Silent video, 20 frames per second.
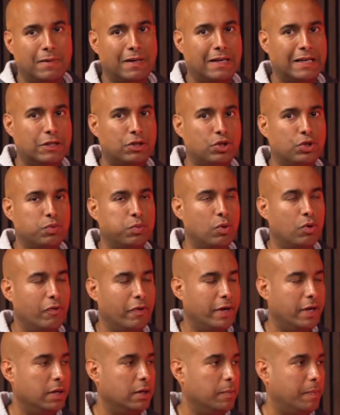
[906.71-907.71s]
I just
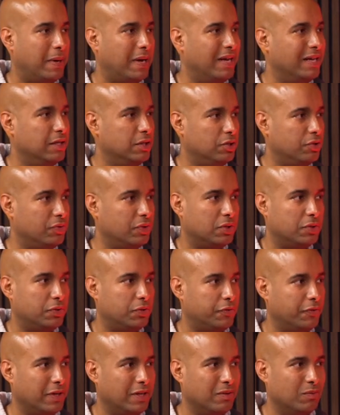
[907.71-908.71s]
worry about injuries. I
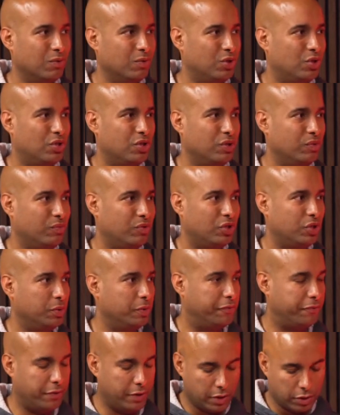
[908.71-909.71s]
think we're two,
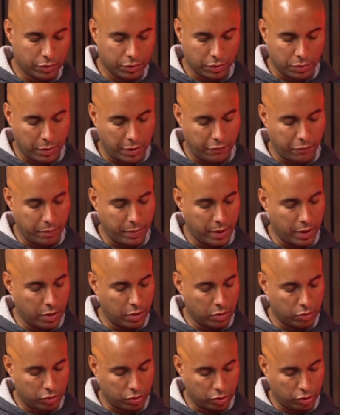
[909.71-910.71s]
two or three injuries away from being in
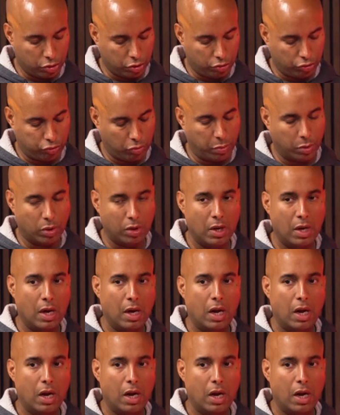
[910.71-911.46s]
all sorts of trouble.